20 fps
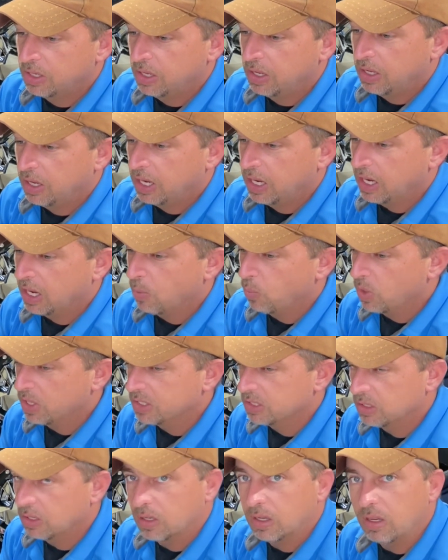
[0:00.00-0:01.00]
and I
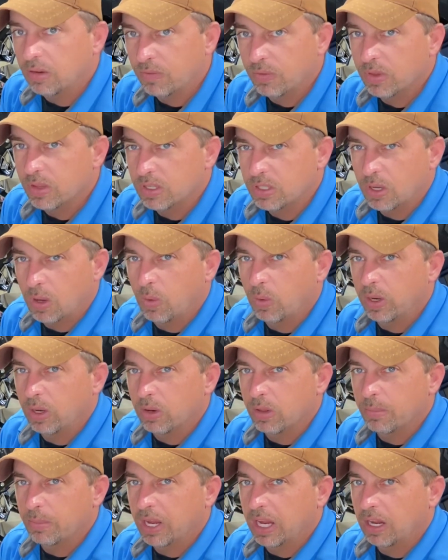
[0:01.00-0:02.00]
wasn't looking for the towing or
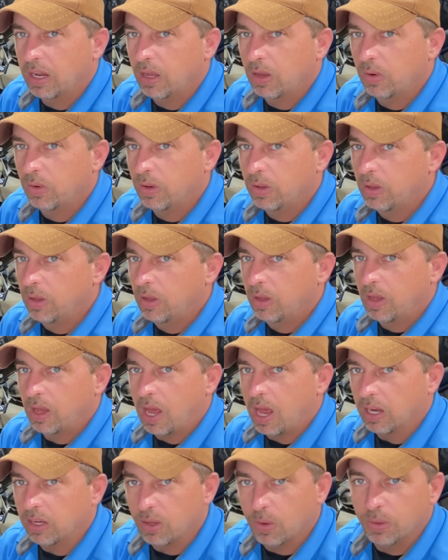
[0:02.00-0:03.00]
the payload,
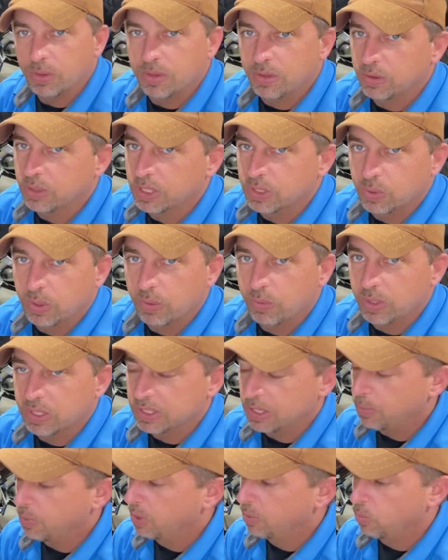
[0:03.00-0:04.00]
I'd go with the 321s.
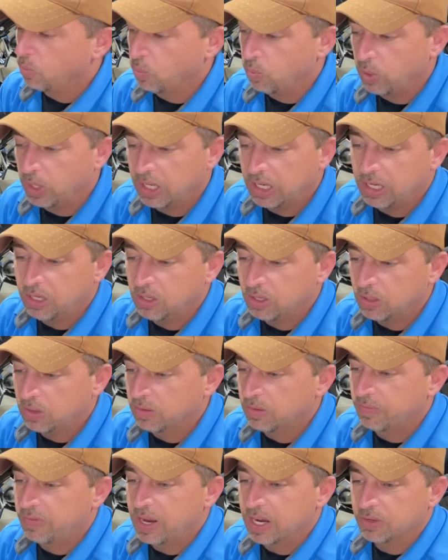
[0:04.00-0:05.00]
They run really good on
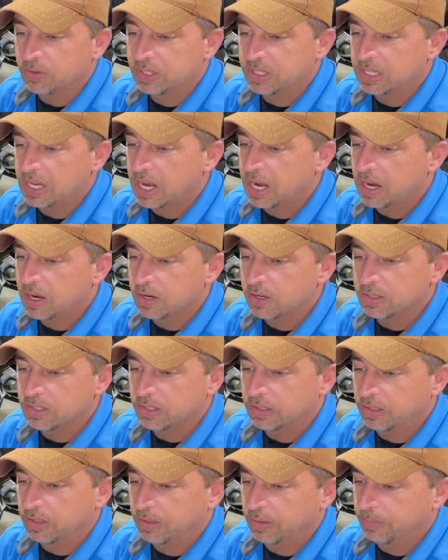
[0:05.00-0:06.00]
the factory tires.
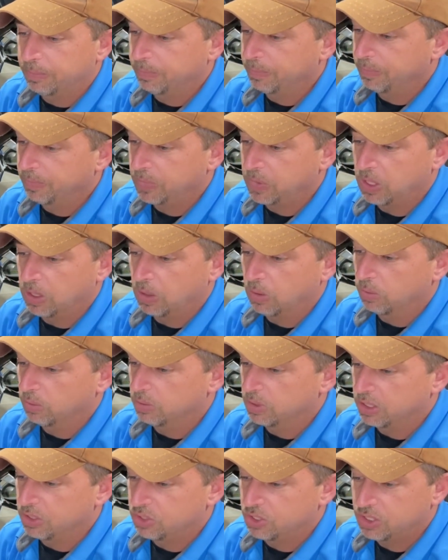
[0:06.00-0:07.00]

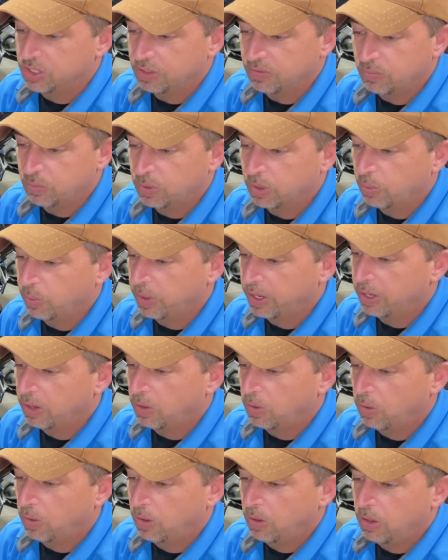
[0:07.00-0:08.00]
They shift real
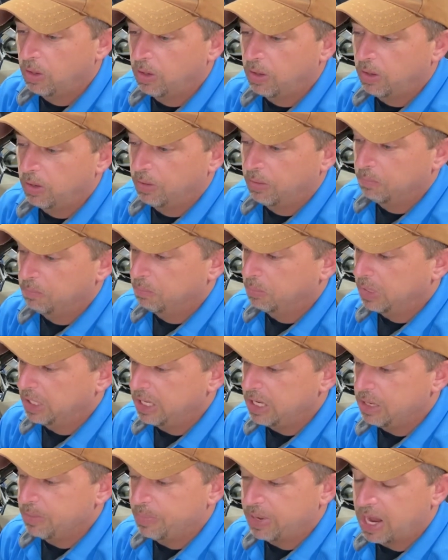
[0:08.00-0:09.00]
well,
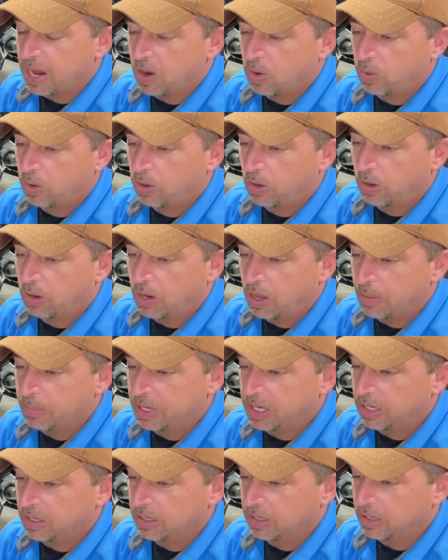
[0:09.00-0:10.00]
plenty of power. I mean,